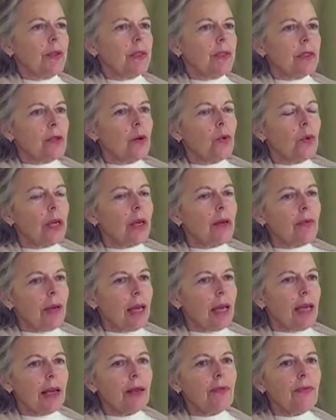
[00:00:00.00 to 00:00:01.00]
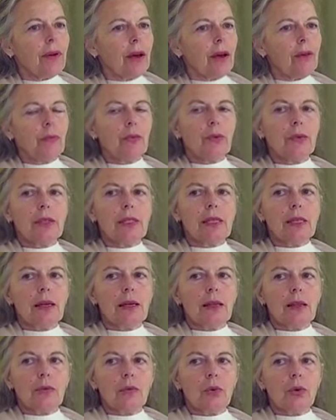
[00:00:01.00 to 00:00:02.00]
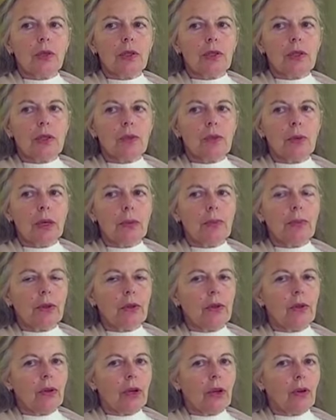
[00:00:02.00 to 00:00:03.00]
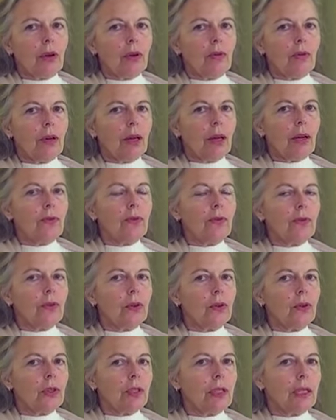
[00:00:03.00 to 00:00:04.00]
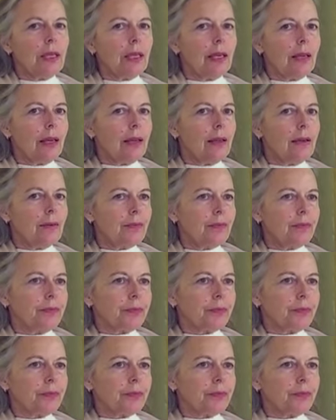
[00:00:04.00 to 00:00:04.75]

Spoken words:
So we have 85% of the world's people who don't have enough food to eat.